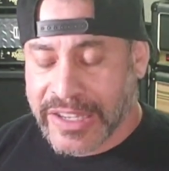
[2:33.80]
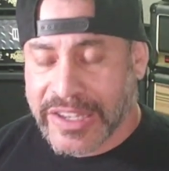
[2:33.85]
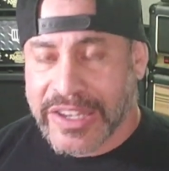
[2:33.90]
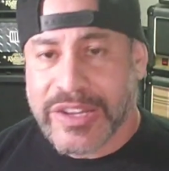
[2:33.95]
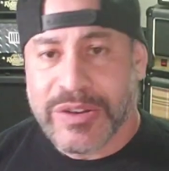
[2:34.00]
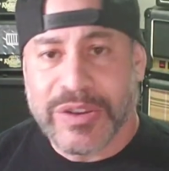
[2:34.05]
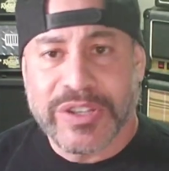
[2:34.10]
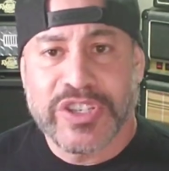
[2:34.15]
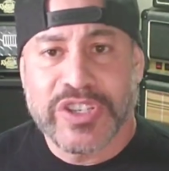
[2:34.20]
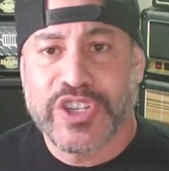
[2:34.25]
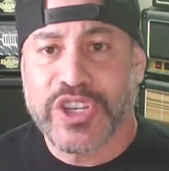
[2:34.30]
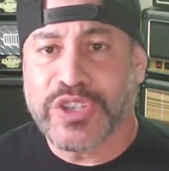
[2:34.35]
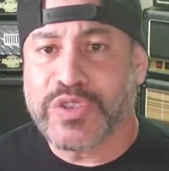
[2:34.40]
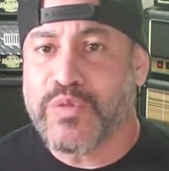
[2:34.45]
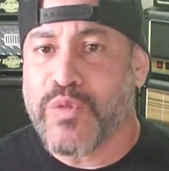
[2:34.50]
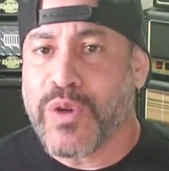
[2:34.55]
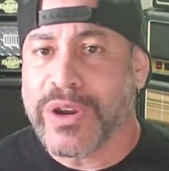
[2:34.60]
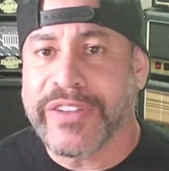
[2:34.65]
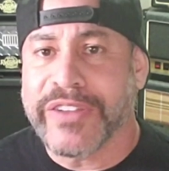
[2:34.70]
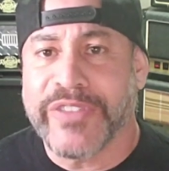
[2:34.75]
you know, it's
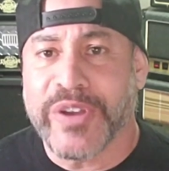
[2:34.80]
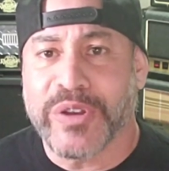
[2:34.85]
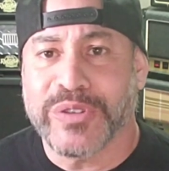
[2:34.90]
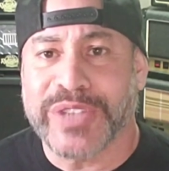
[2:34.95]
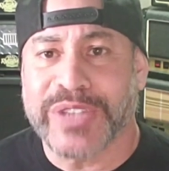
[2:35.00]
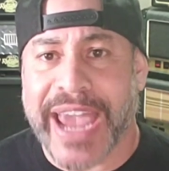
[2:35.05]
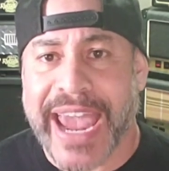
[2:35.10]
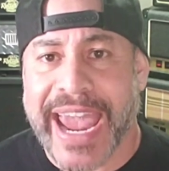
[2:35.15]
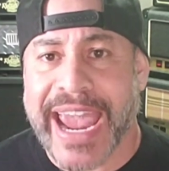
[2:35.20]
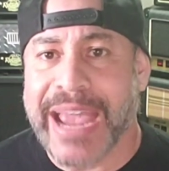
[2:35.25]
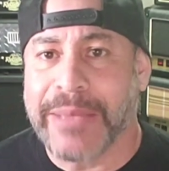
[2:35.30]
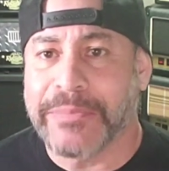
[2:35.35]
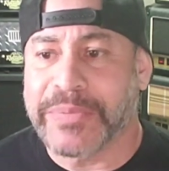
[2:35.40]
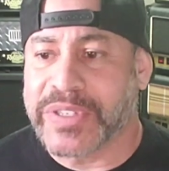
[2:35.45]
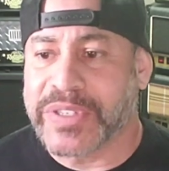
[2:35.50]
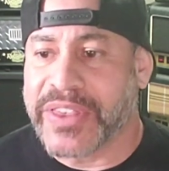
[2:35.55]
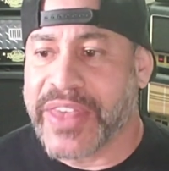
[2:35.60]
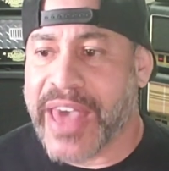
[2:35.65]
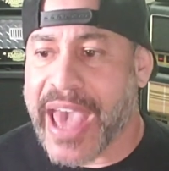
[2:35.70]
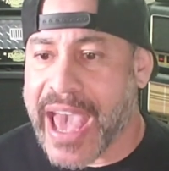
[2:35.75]
just one of those
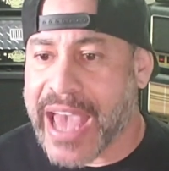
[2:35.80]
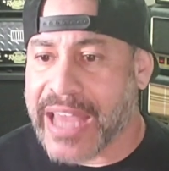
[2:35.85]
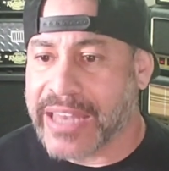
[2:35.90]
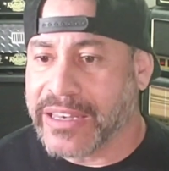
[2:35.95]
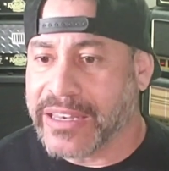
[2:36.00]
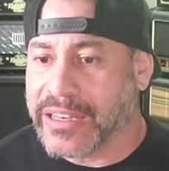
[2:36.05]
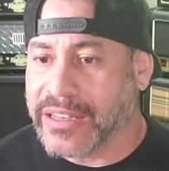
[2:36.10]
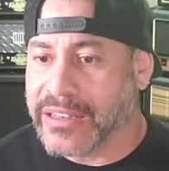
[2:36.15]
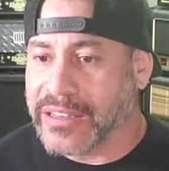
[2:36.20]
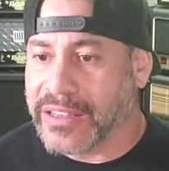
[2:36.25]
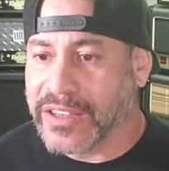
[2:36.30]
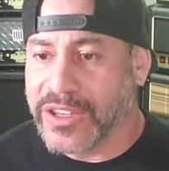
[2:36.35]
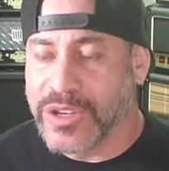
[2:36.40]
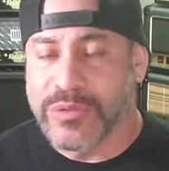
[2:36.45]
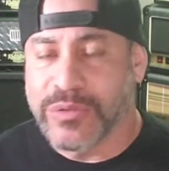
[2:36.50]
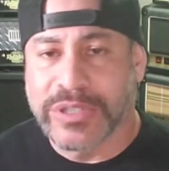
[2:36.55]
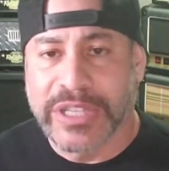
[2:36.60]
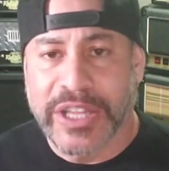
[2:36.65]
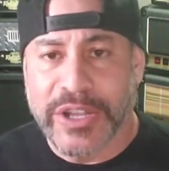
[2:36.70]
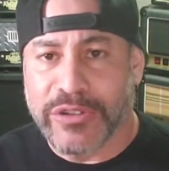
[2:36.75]
amps that
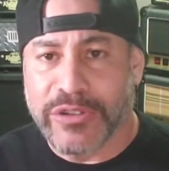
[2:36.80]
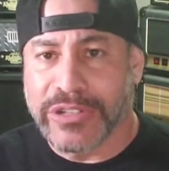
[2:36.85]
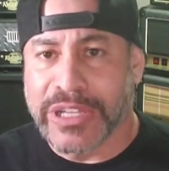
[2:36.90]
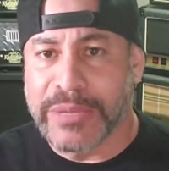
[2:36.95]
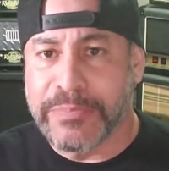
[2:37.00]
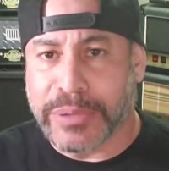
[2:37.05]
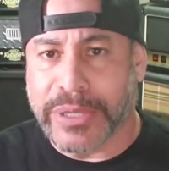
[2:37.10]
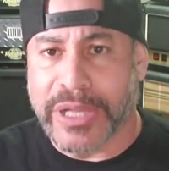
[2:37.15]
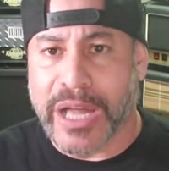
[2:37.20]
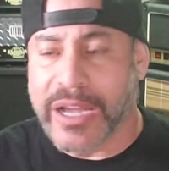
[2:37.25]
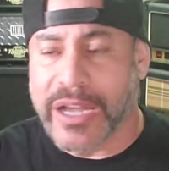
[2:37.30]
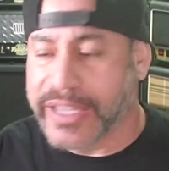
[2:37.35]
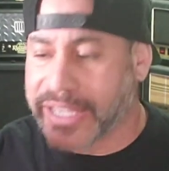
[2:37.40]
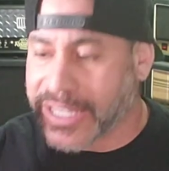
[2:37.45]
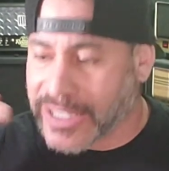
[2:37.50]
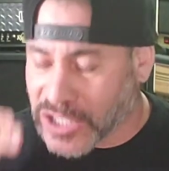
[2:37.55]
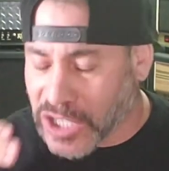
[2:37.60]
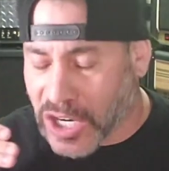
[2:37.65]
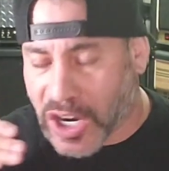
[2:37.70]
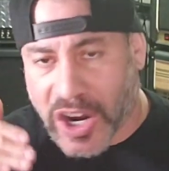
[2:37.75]
you literally plug
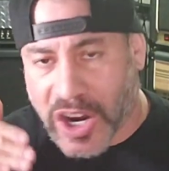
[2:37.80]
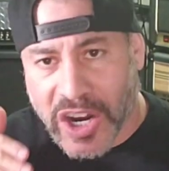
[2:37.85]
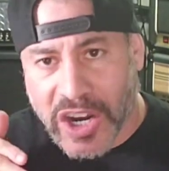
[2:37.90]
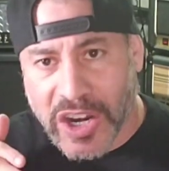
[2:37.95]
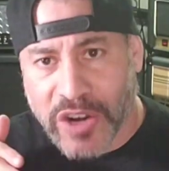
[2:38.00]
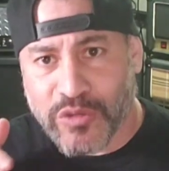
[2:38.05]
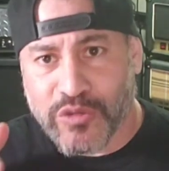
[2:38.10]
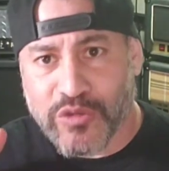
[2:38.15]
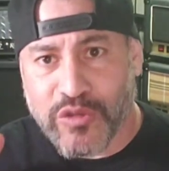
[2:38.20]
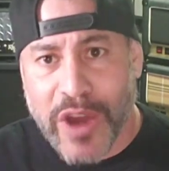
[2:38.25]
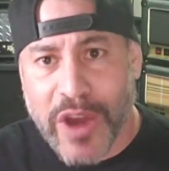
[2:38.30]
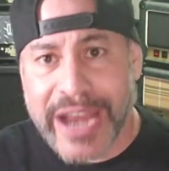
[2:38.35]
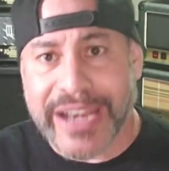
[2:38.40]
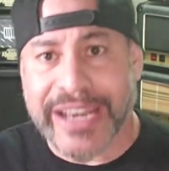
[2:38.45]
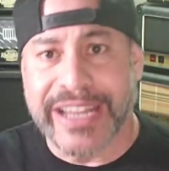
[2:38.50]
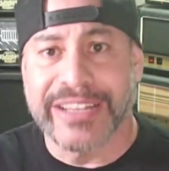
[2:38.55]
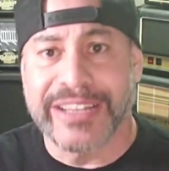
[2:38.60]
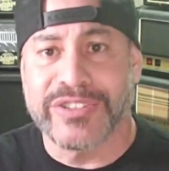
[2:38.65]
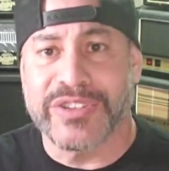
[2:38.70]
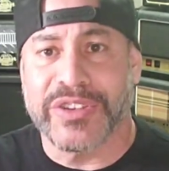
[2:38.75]
guitar
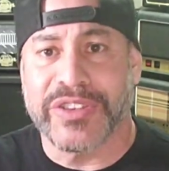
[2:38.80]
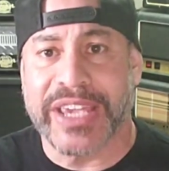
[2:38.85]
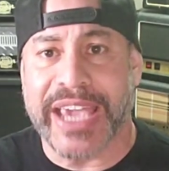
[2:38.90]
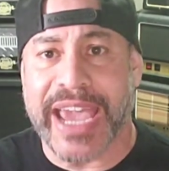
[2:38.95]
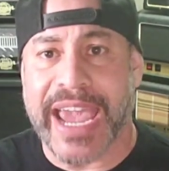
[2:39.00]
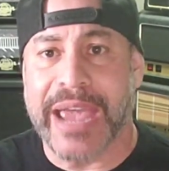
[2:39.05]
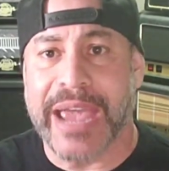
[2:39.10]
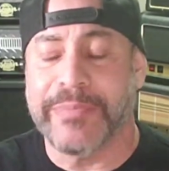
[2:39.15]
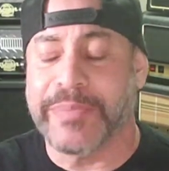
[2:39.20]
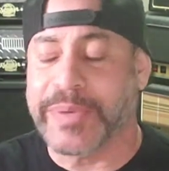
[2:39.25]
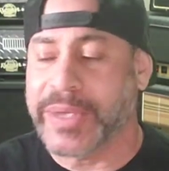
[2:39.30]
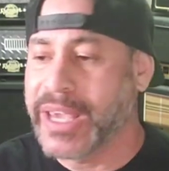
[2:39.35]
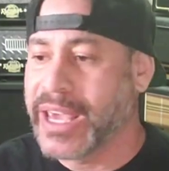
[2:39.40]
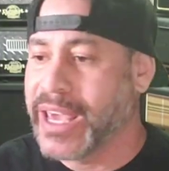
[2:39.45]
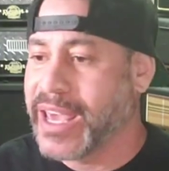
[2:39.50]
right into the amp.